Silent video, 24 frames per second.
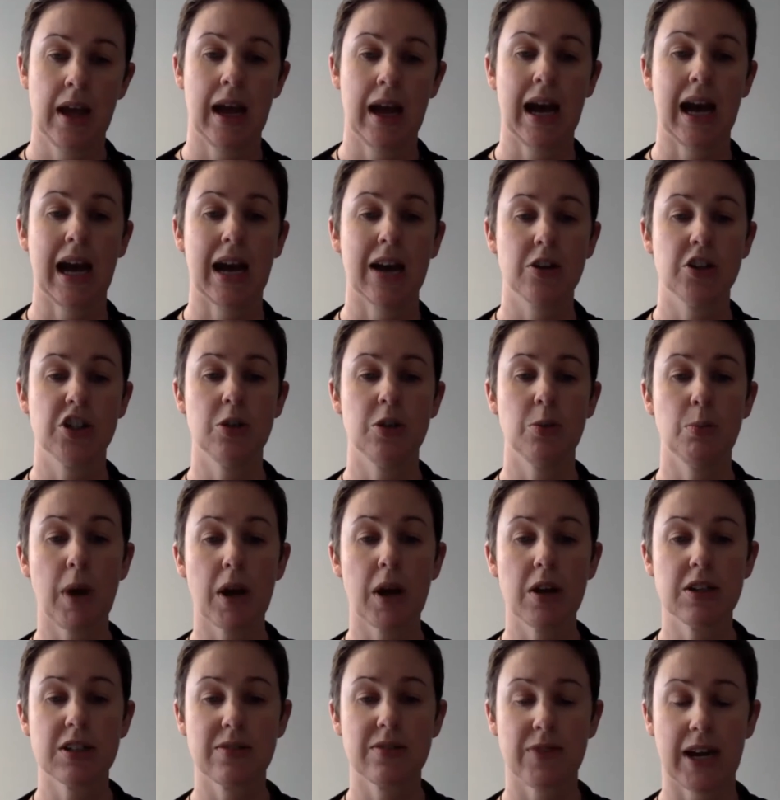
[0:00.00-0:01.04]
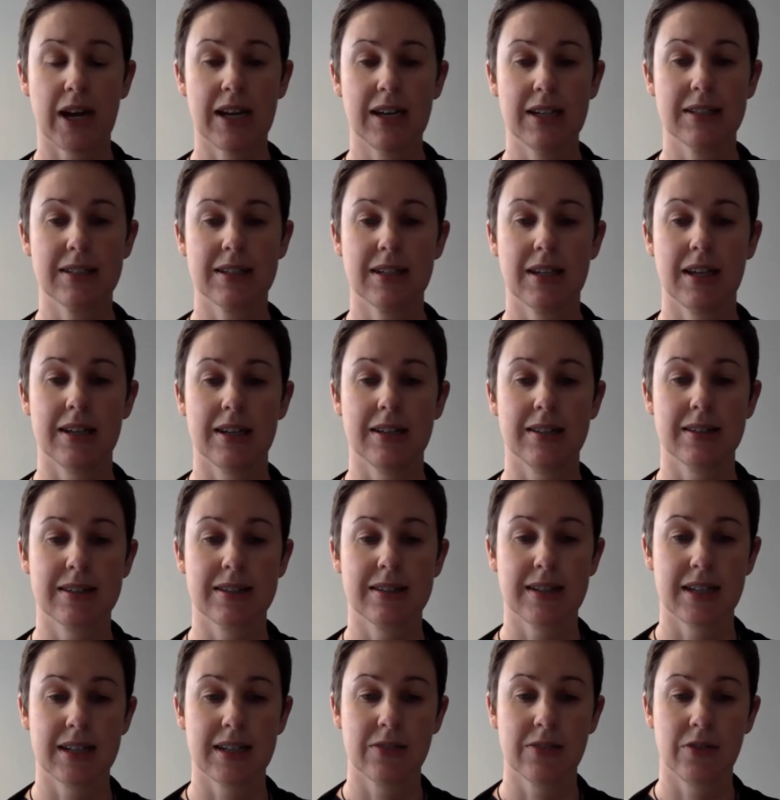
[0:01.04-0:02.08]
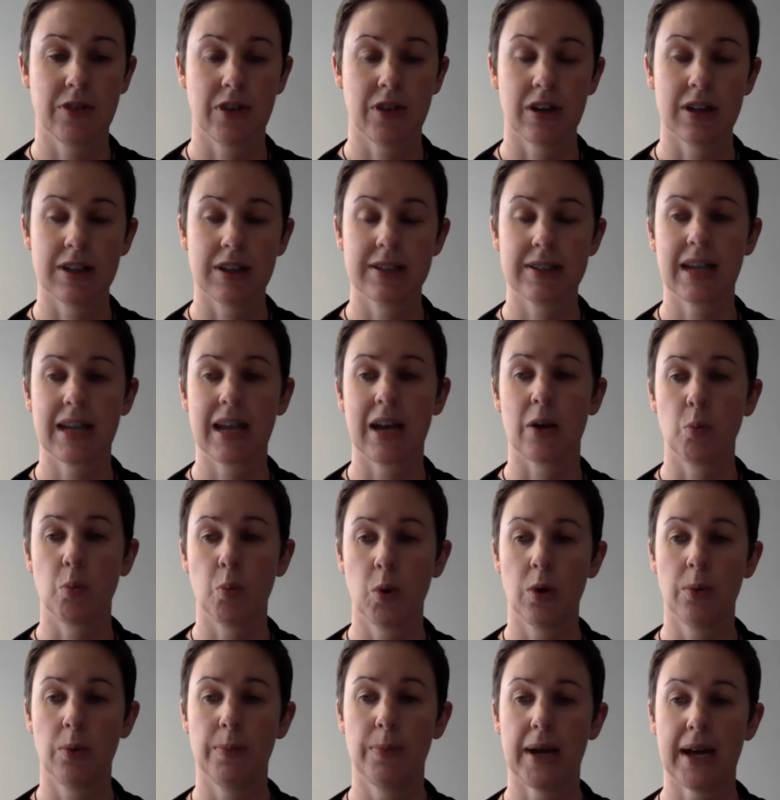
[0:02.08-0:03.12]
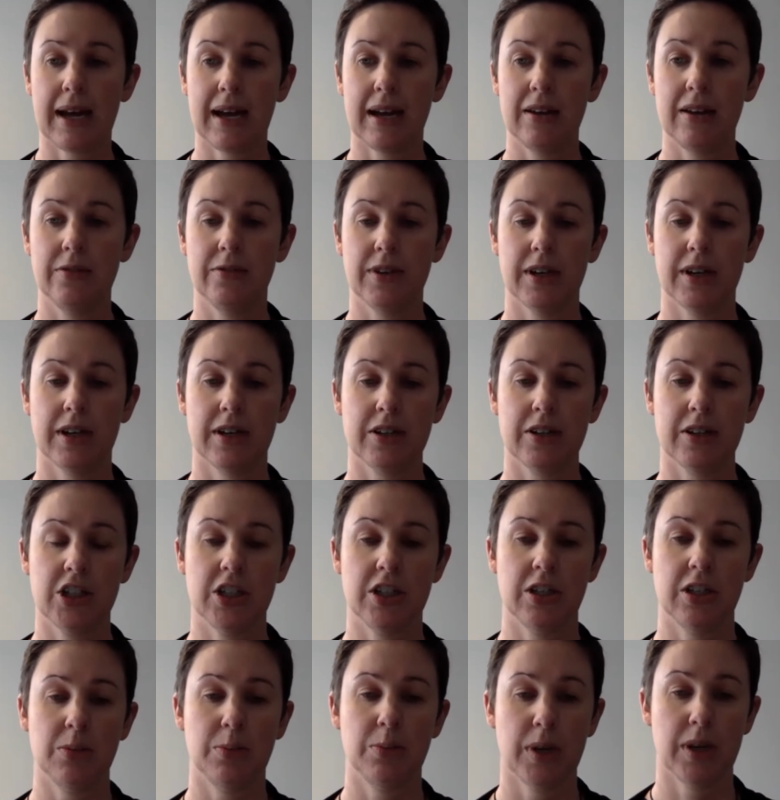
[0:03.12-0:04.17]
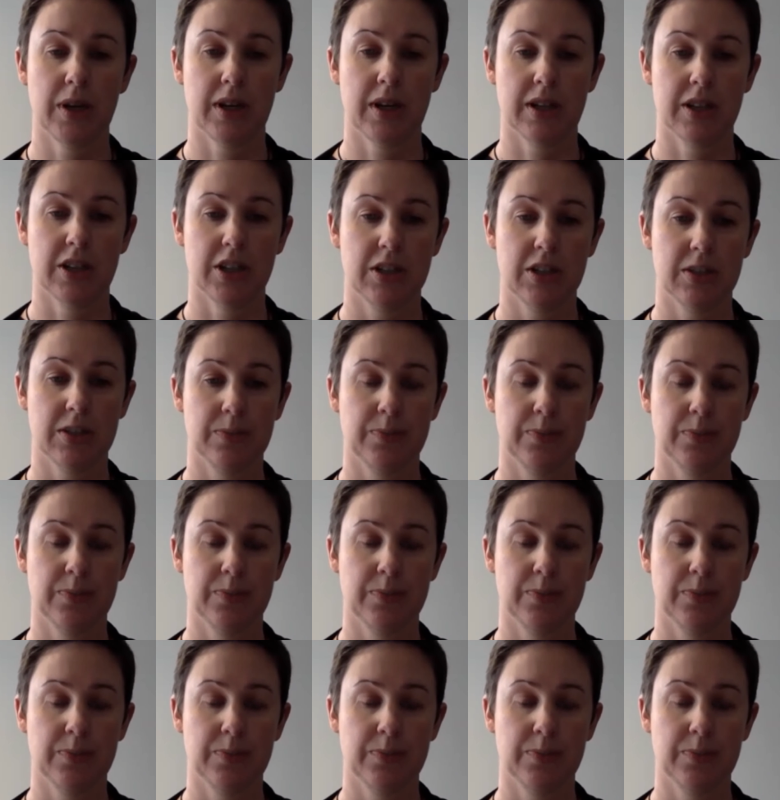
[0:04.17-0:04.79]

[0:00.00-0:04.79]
How do you motivate and incentivise? And what behaviour do you punish?